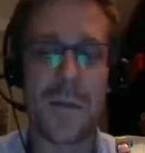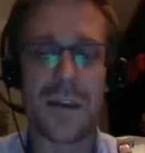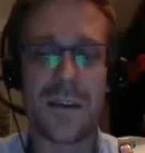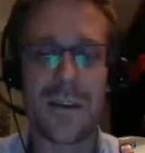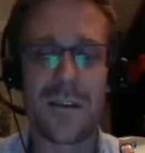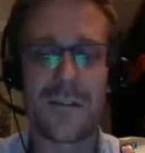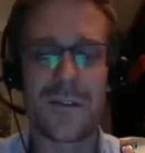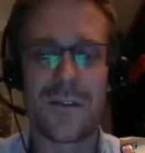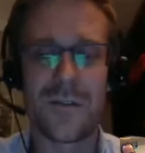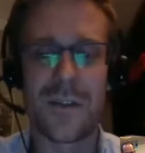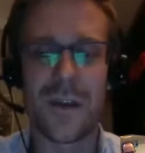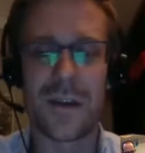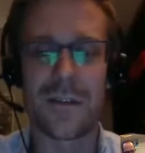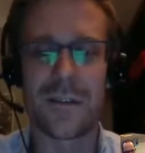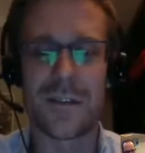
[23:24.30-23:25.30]
To hear too
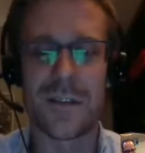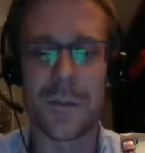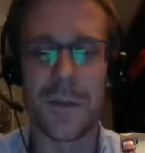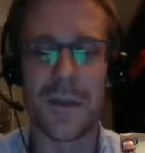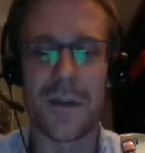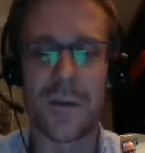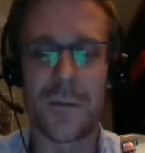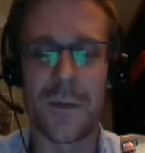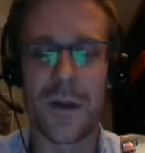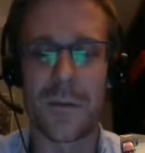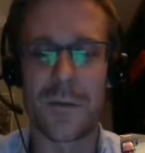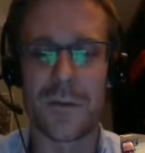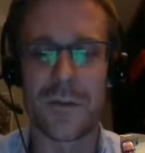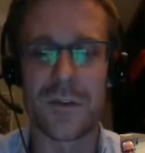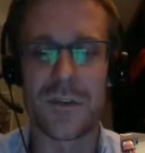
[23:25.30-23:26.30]
that it's something that you've been
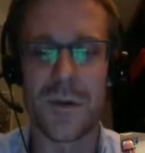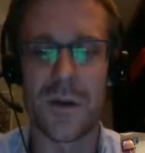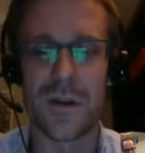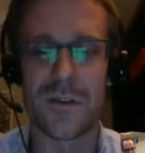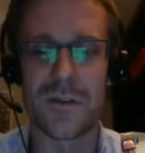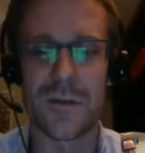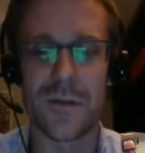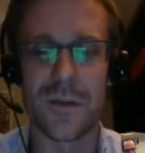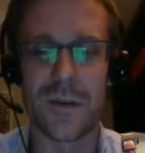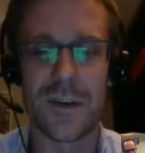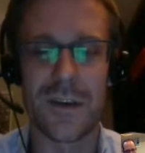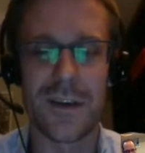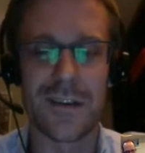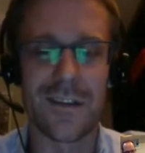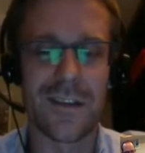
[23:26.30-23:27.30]
able to experience with your
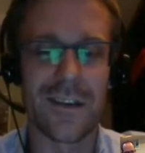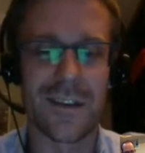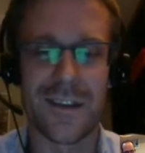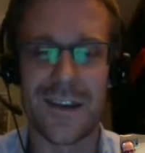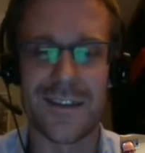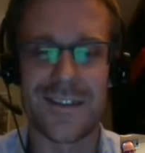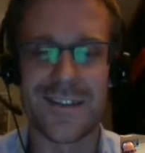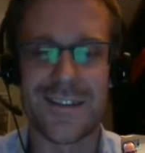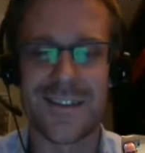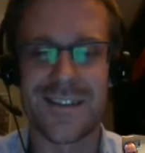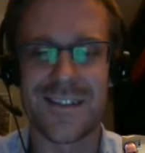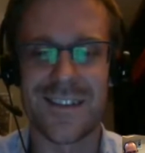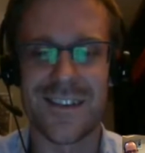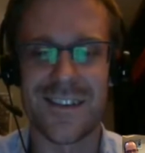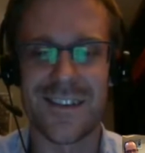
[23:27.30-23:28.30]
kid. Like
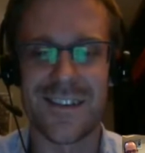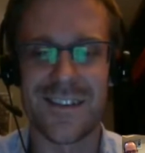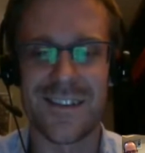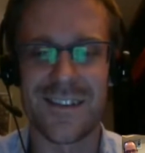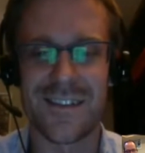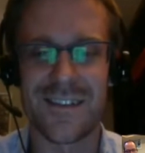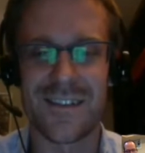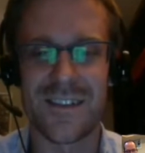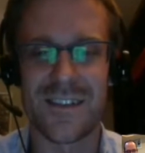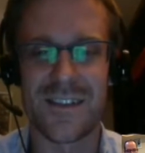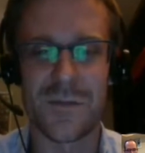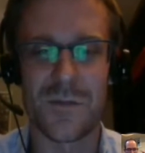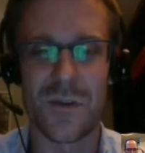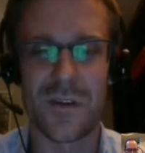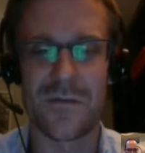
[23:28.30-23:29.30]
that's
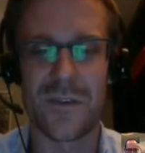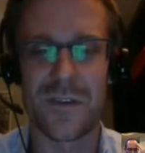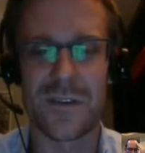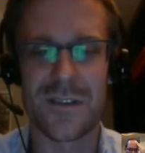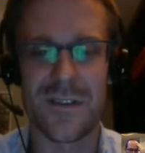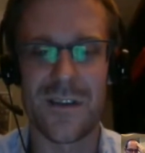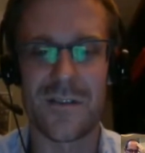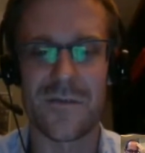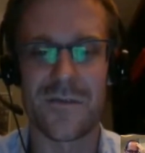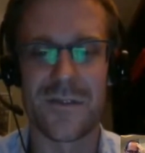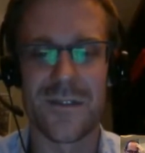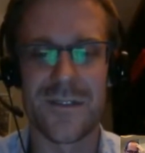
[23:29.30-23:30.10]
some pretty fun stuff.